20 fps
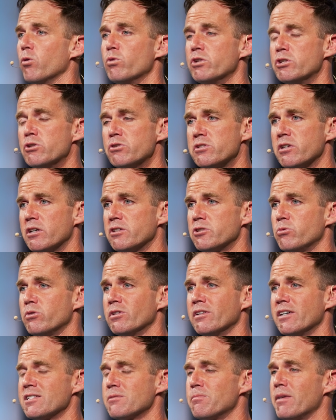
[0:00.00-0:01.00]
are. When you start to
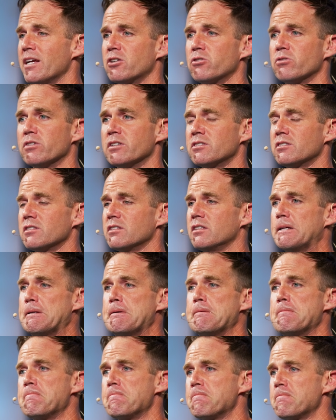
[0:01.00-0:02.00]
realize, man, Chris,
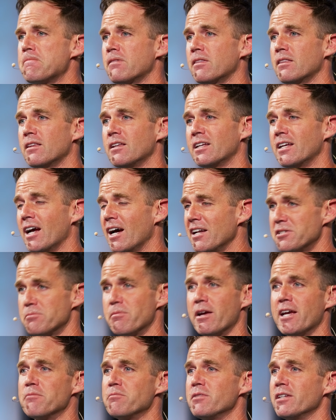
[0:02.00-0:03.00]

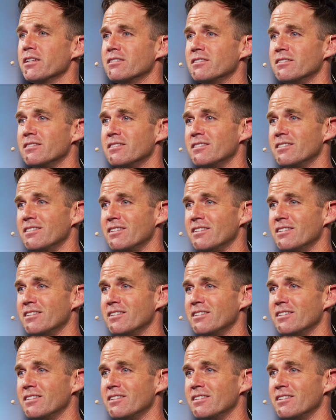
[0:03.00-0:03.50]
God's made me.